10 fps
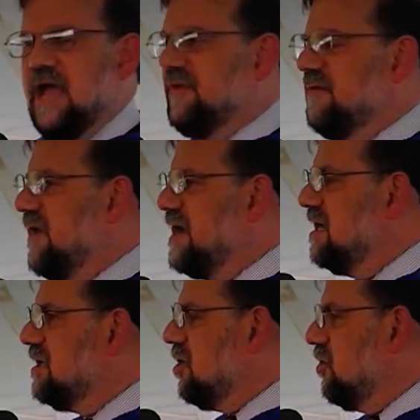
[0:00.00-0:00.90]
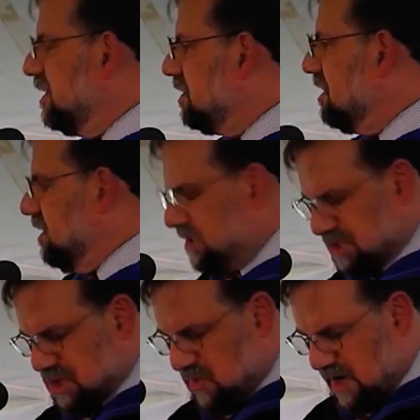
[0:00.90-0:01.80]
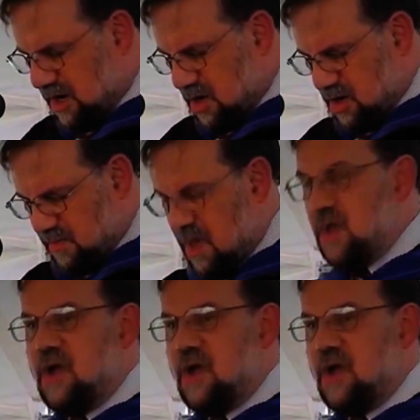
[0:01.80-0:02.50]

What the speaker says: have invited Christians to our home